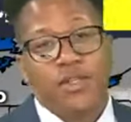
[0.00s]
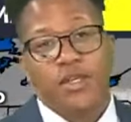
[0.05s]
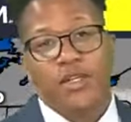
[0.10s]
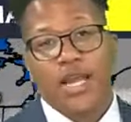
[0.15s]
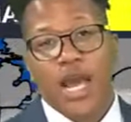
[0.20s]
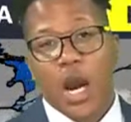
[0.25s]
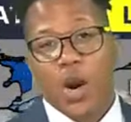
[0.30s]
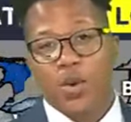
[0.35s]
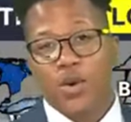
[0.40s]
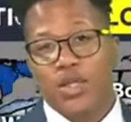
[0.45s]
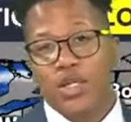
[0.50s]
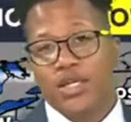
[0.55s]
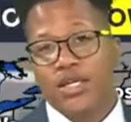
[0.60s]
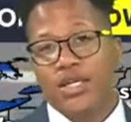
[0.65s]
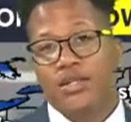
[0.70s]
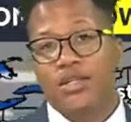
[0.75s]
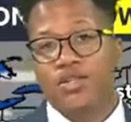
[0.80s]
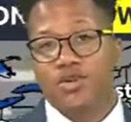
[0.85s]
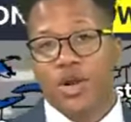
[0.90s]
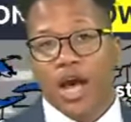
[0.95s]
Now we're looking
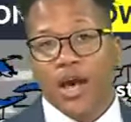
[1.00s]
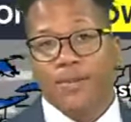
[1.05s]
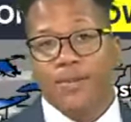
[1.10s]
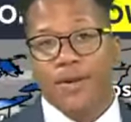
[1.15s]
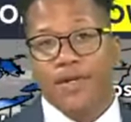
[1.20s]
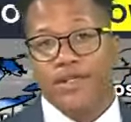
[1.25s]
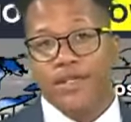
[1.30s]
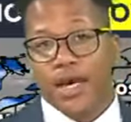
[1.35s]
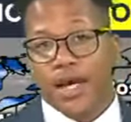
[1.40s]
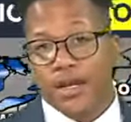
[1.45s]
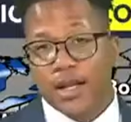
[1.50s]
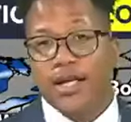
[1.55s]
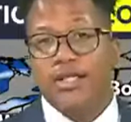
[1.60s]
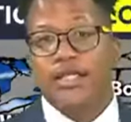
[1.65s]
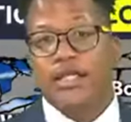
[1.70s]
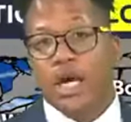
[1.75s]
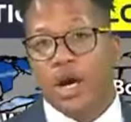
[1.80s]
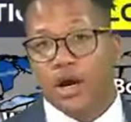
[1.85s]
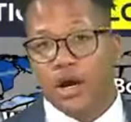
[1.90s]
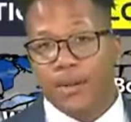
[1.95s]
at the tropics. Got a lot
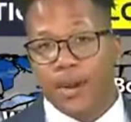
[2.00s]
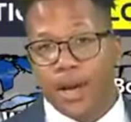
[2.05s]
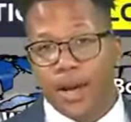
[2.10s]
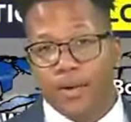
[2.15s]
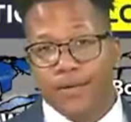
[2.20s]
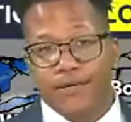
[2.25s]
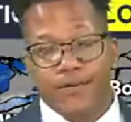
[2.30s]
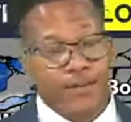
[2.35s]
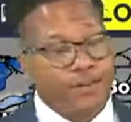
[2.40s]
to talk about.